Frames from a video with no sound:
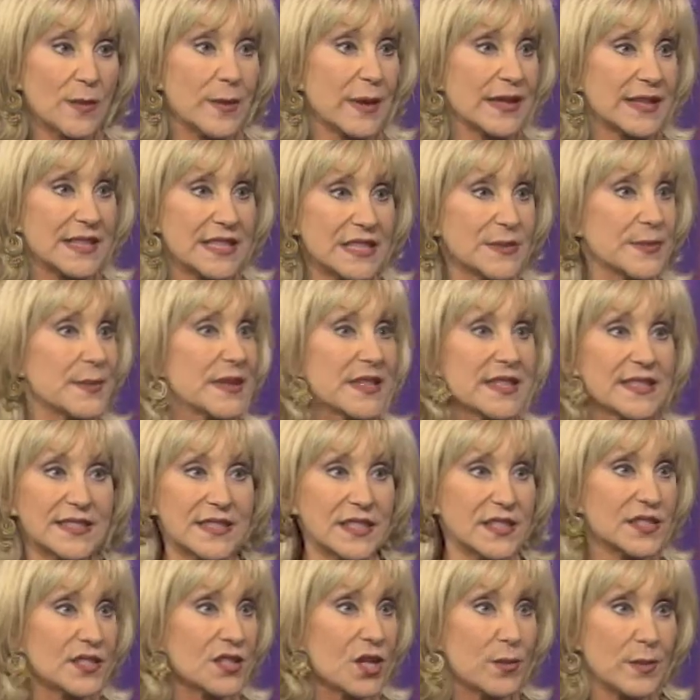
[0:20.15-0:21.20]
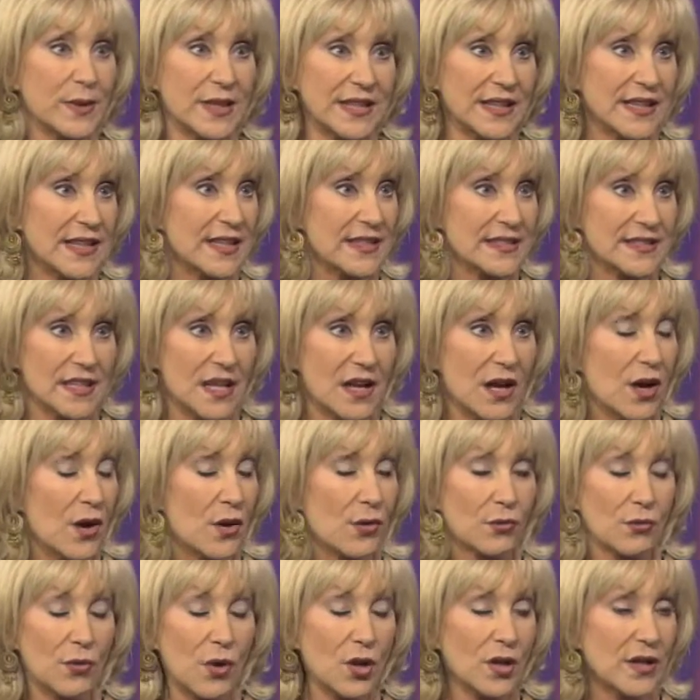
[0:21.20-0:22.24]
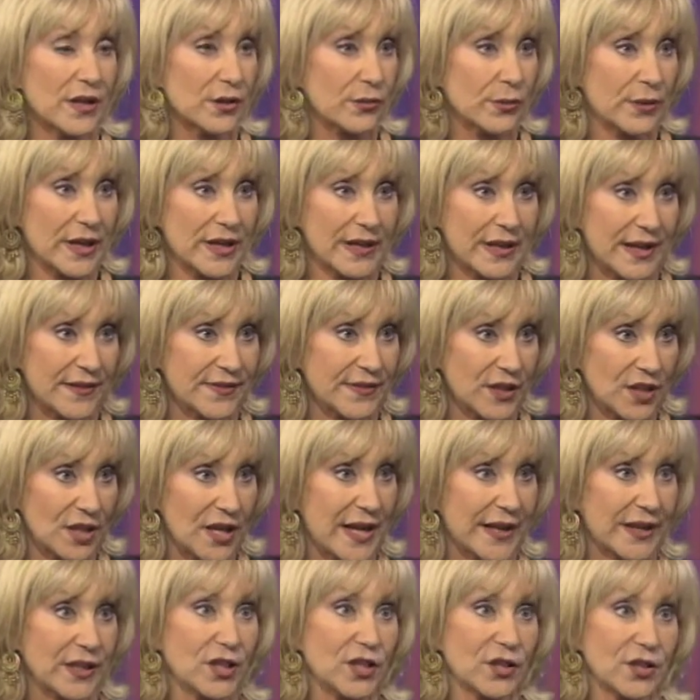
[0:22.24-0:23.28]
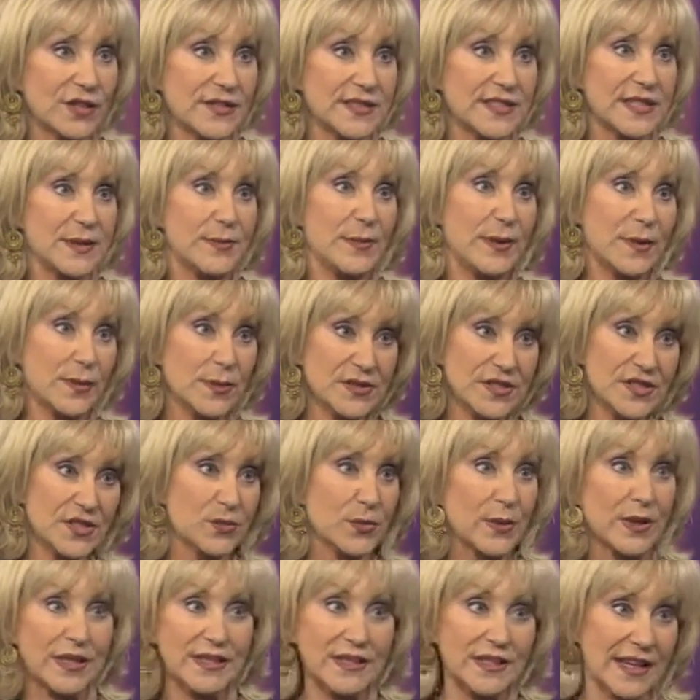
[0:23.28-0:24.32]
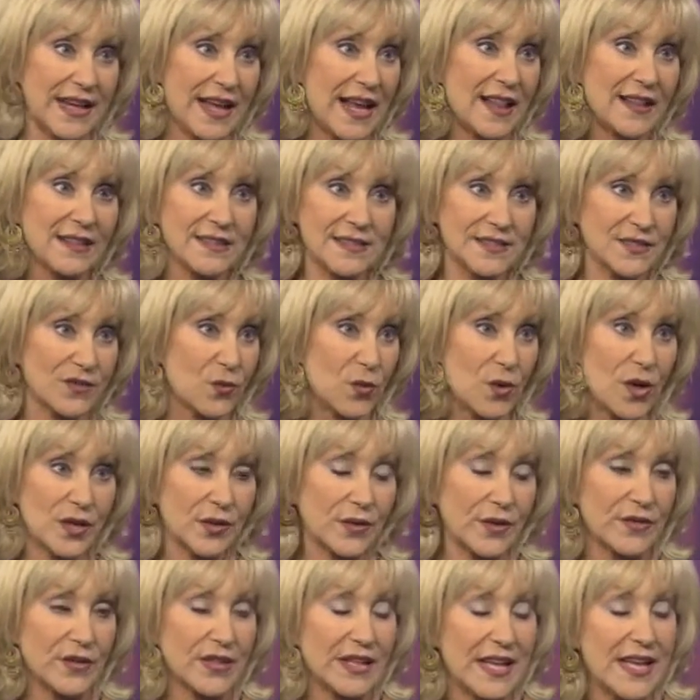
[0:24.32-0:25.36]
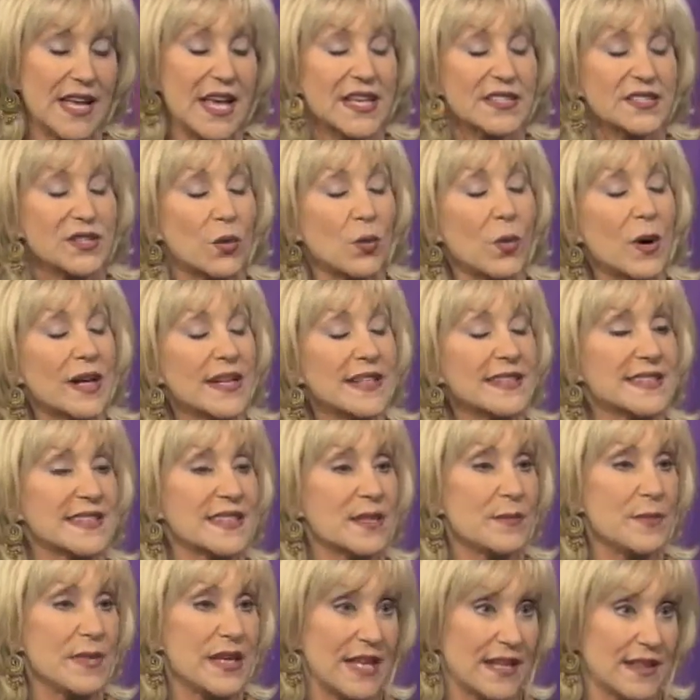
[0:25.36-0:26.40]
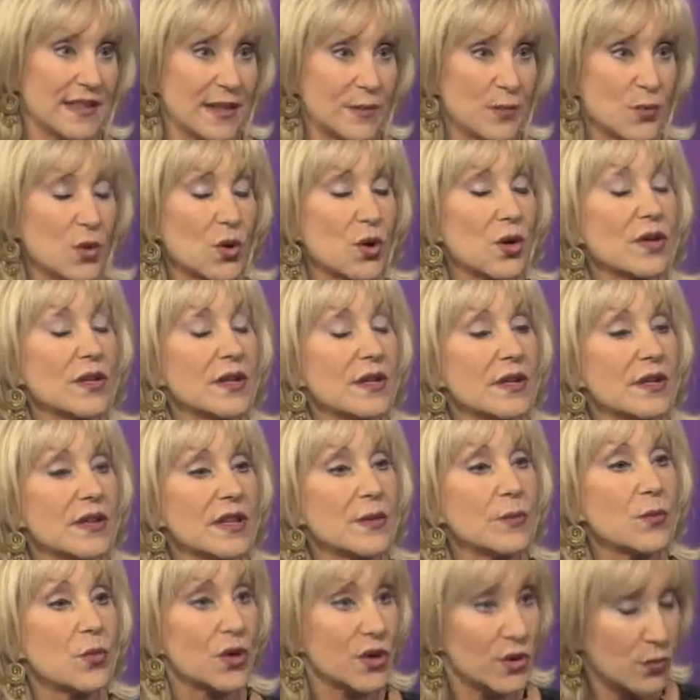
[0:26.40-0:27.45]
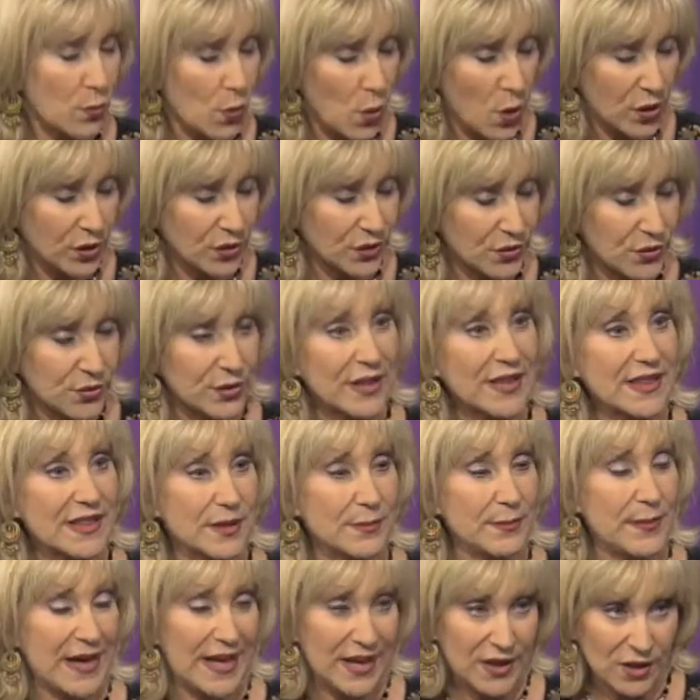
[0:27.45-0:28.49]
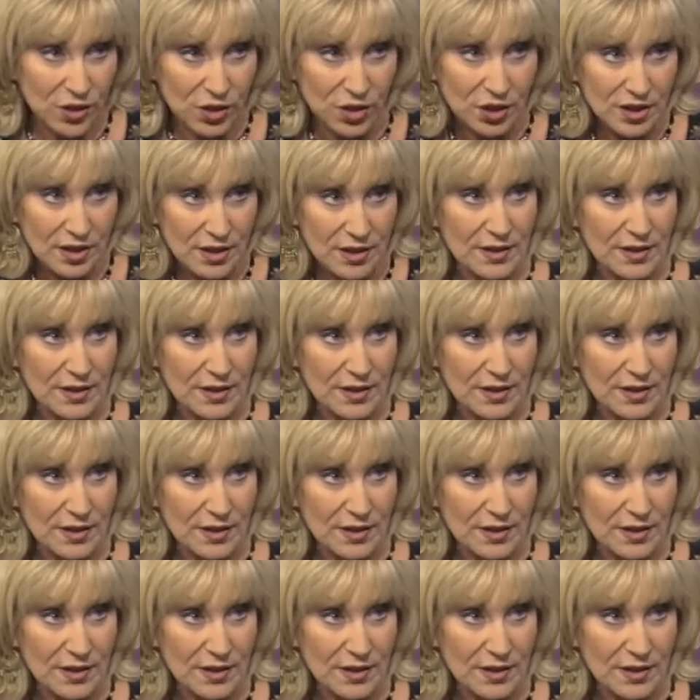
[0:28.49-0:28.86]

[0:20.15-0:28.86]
about this because there's so many things rolling around out there. Like, you know, you see people swigging gallons of water every day. So what is the myth? The more water you drink, the better?